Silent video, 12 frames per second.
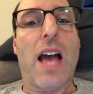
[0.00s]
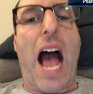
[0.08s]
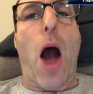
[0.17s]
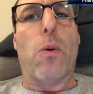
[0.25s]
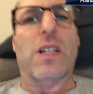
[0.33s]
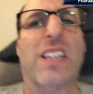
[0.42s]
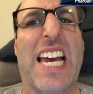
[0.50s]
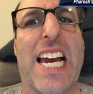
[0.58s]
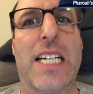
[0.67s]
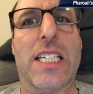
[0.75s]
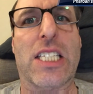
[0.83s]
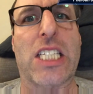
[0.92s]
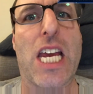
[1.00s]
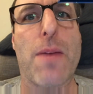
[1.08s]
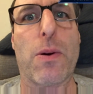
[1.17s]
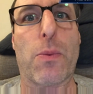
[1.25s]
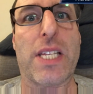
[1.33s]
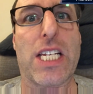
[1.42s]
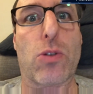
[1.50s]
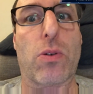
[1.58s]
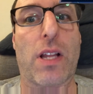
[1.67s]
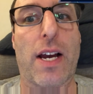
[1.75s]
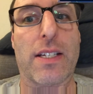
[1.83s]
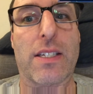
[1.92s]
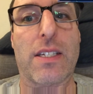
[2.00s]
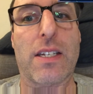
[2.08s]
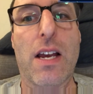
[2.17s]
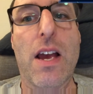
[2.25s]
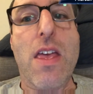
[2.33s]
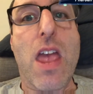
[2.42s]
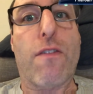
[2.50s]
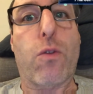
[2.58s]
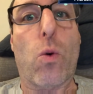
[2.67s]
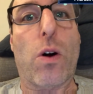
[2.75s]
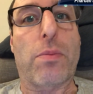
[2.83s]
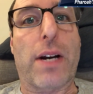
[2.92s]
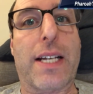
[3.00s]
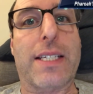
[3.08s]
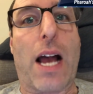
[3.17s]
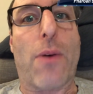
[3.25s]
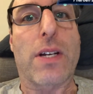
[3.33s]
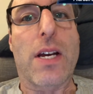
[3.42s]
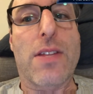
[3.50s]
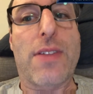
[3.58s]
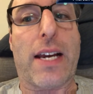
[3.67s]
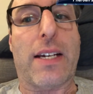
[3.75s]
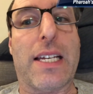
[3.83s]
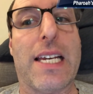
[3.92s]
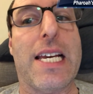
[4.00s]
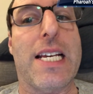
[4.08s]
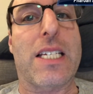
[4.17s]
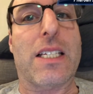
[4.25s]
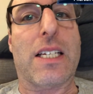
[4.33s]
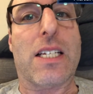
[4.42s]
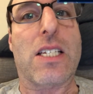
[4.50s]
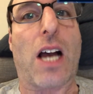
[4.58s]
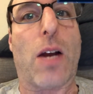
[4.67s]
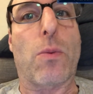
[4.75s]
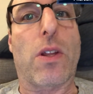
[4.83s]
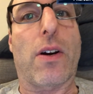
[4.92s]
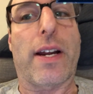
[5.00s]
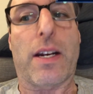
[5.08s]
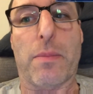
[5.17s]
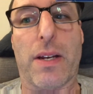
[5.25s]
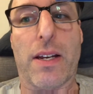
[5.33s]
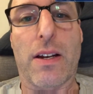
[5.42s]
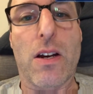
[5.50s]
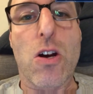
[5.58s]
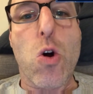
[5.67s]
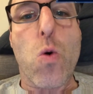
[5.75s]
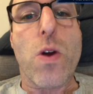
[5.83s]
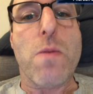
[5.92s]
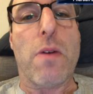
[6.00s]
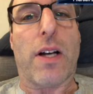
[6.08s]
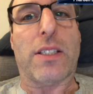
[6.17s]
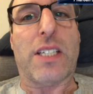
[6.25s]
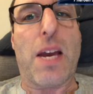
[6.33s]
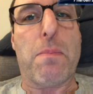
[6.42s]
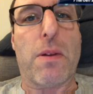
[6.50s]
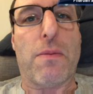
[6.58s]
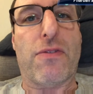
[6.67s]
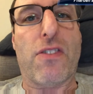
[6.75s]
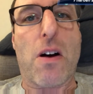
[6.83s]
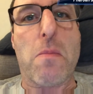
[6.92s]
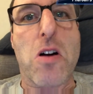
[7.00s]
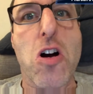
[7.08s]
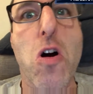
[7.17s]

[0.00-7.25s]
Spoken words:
Our land is teeming with Israelites. If war breaks out, they could easily side with our enemy. We must keep them from